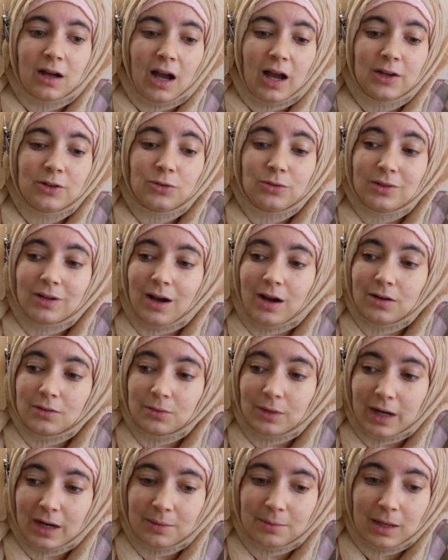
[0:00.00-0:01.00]
I do
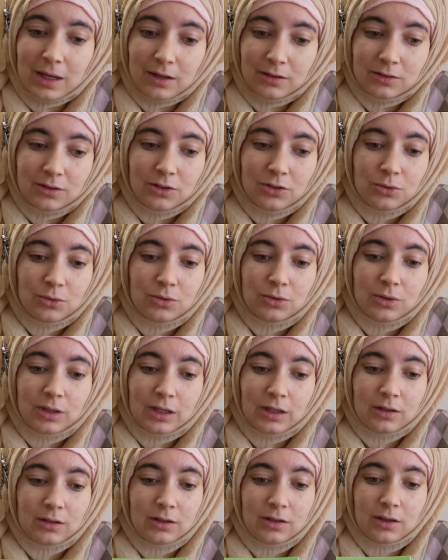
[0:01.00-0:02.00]
not recommend you
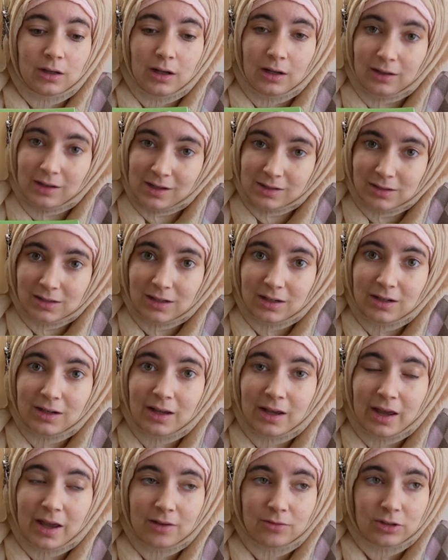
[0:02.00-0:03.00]
doing a
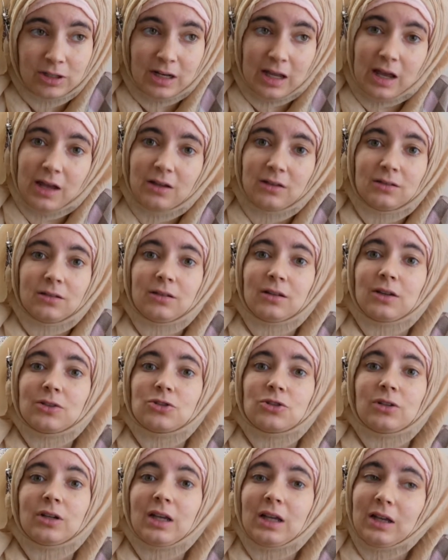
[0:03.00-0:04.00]
lesson every day
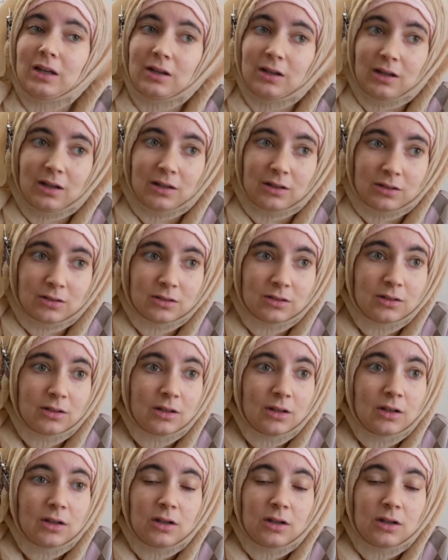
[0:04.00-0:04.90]
unless your kid is